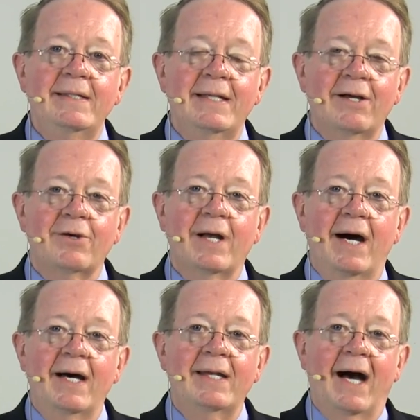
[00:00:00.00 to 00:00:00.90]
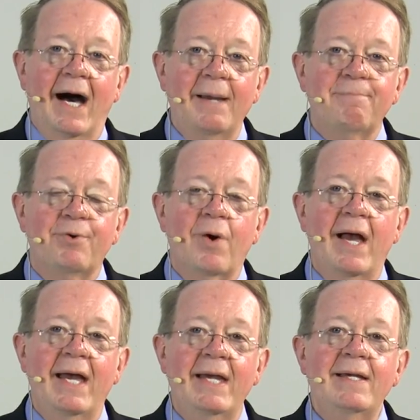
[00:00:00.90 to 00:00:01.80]
Dear God, I
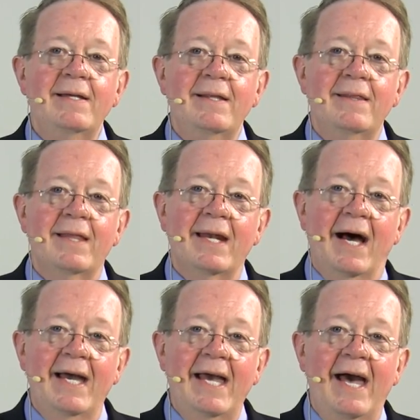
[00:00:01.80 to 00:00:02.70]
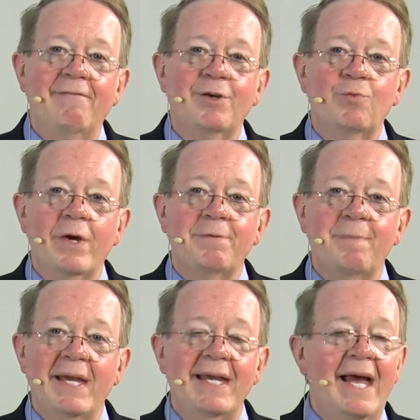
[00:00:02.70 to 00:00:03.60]
pray that I have it with
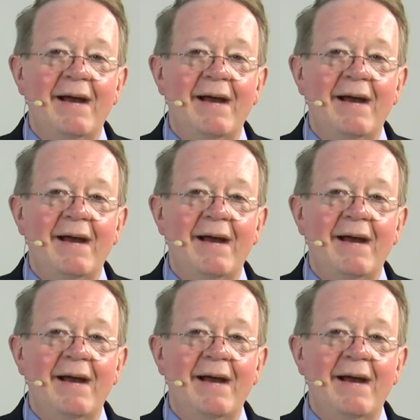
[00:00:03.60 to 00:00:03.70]
me,